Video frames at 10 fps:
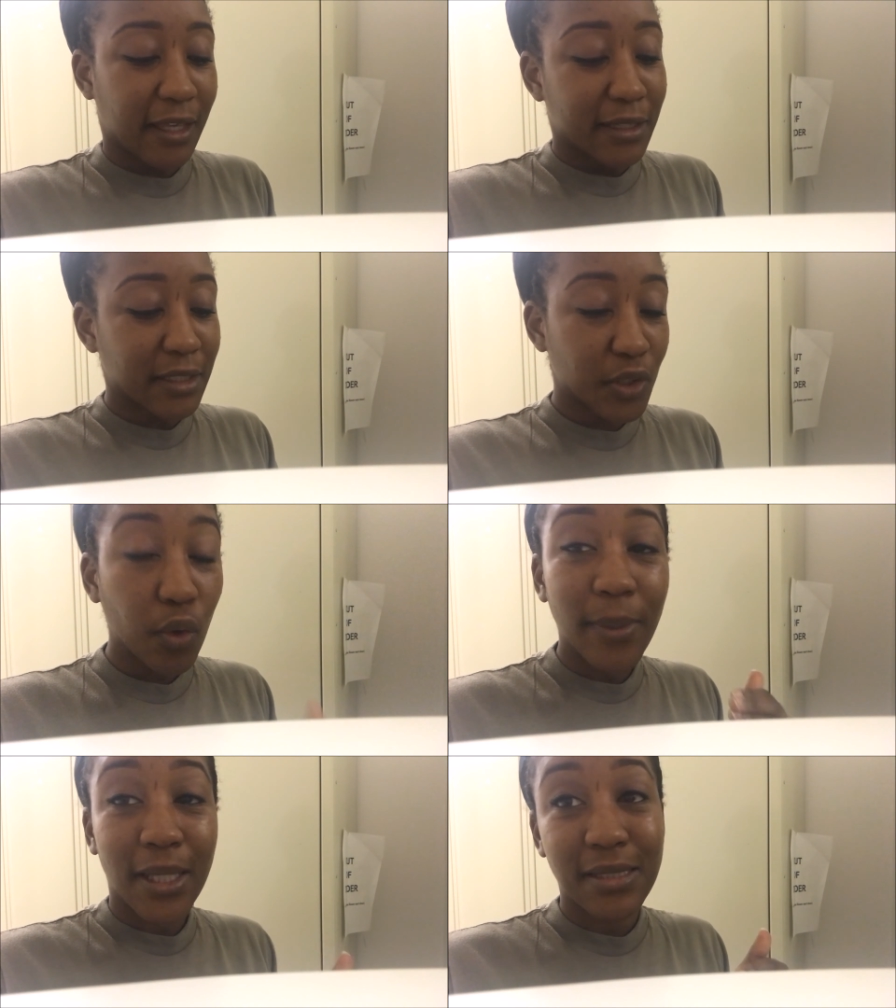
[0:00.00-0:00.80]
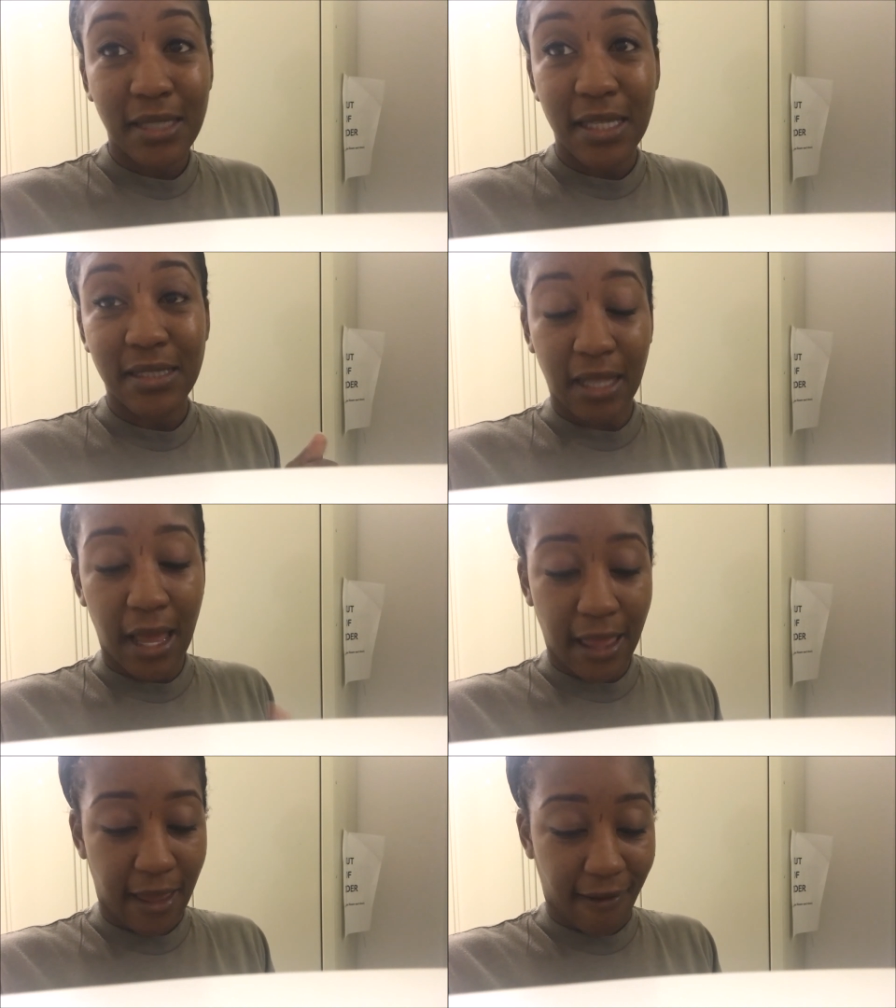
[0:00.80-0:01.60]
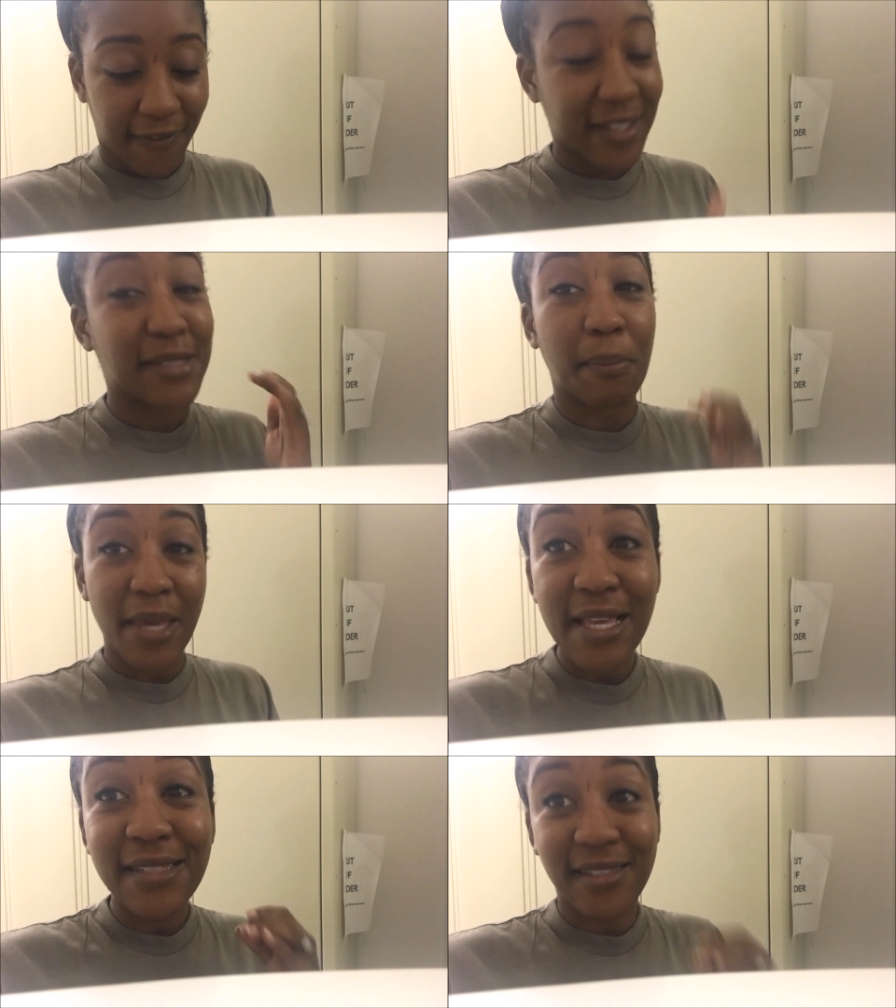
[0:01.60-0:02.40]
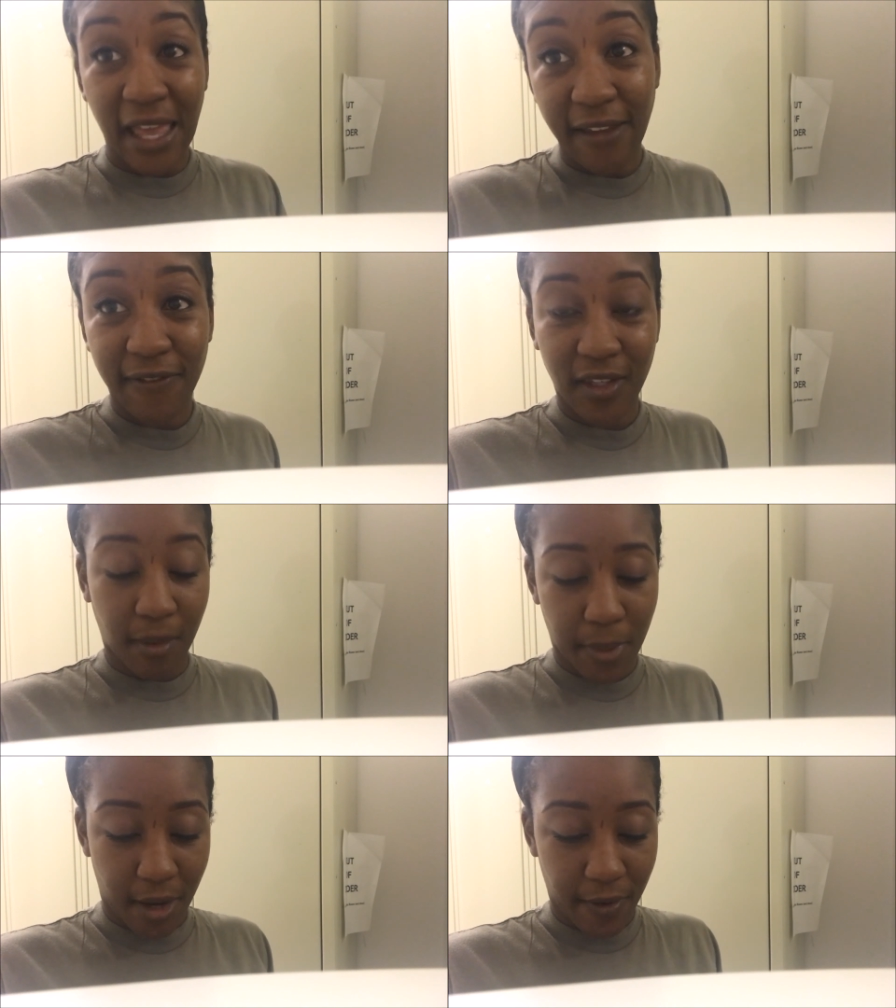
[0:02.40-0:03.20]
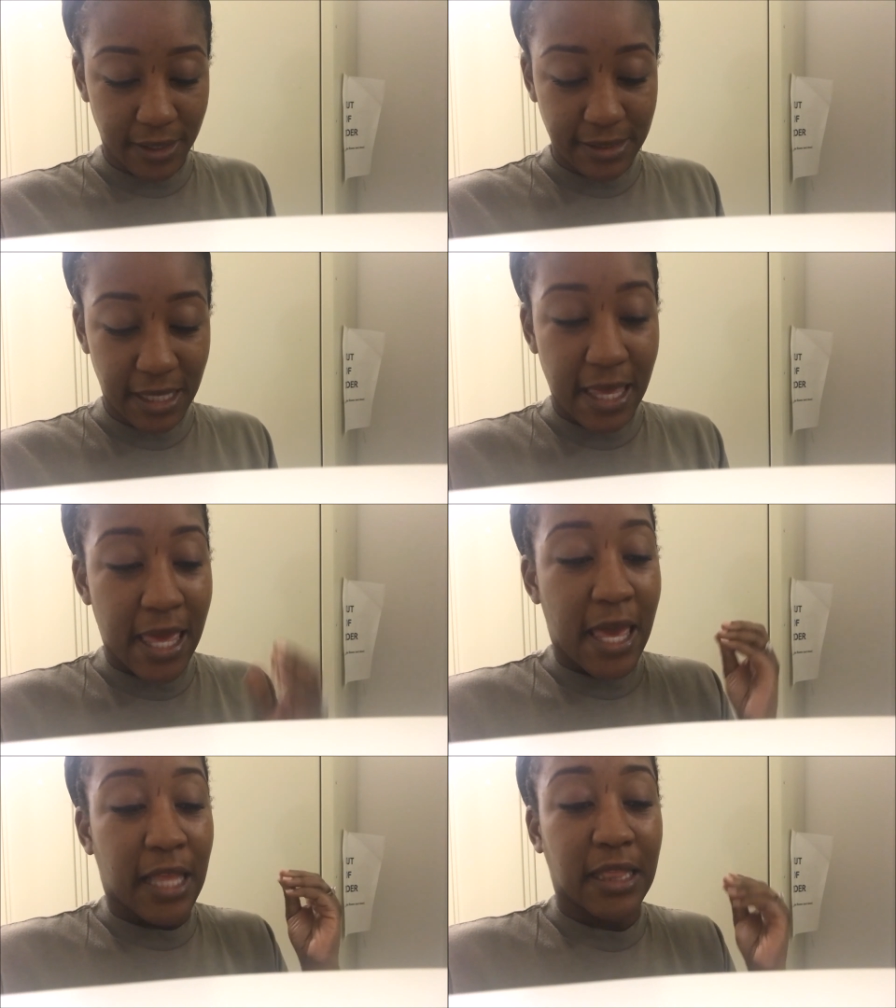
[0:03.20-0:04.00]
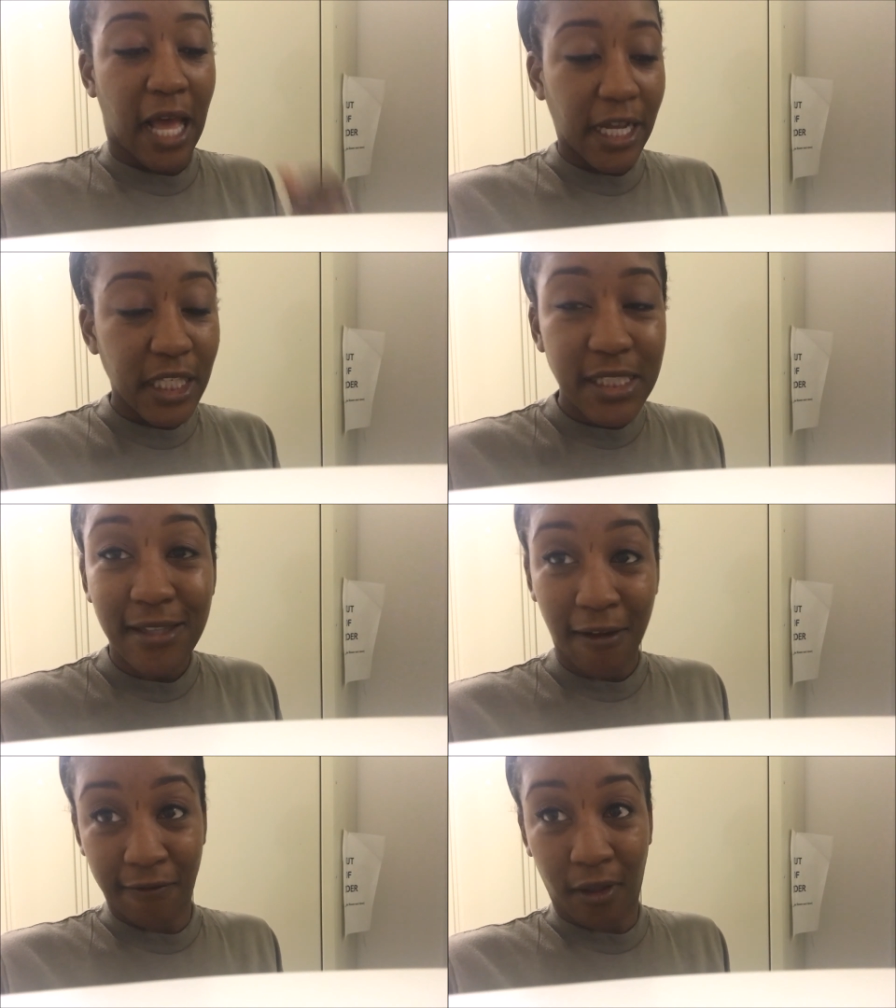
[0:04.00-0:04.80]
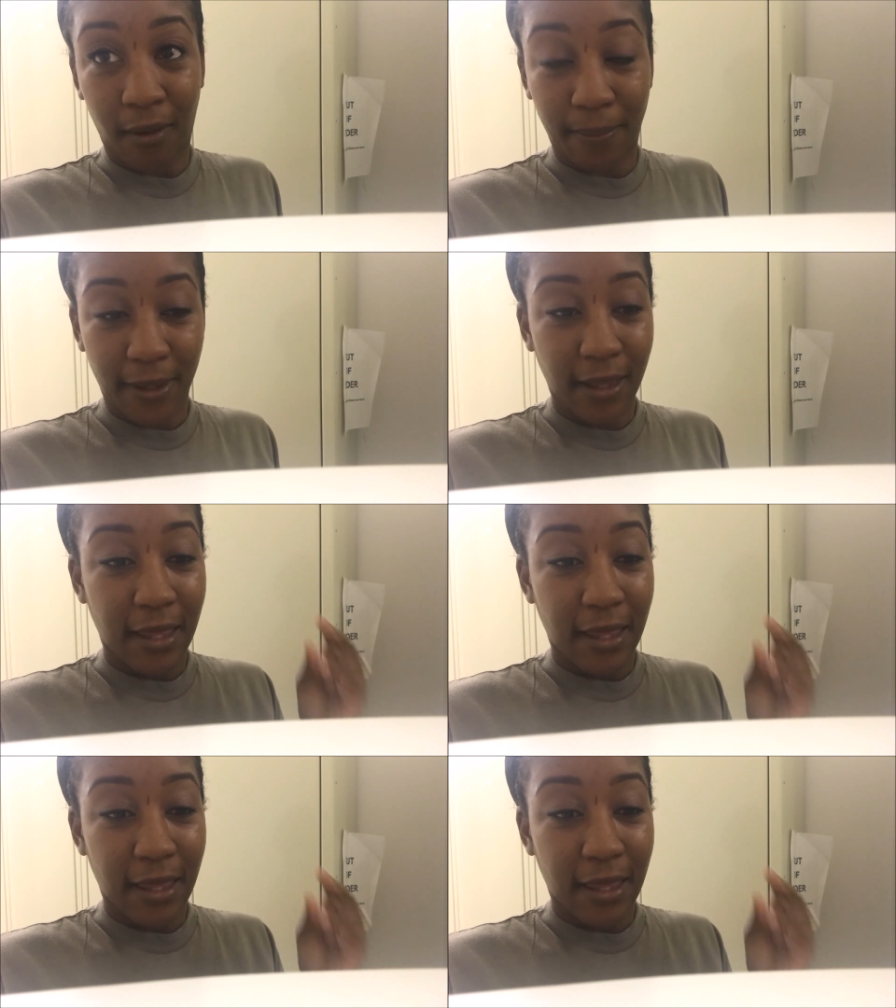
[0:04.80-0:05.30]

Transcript: The two biggest things that I have is be safe in the barracks. Lock your stuff up.